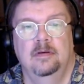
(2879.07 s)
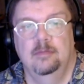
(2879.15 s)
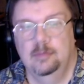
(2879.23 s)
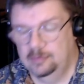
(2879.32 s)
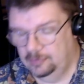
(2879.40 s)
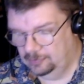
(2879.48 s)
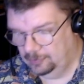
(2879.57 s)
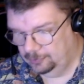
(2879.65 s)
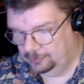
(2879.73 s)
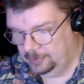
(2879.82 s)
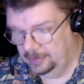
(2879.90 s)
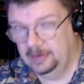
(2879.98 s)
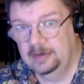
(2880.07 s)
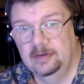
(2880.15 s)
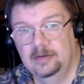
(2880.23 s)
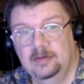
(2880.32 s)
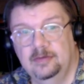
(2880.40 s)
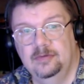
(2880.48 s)
which resolves my
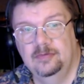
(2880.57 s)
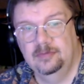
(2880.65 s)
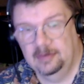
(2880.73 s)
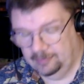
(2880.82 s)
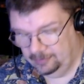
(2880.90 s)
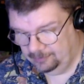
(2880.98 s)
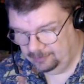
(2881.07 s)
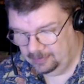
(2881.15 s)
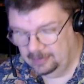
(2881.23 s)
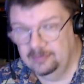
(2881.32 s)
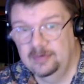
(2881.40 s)
7 and 5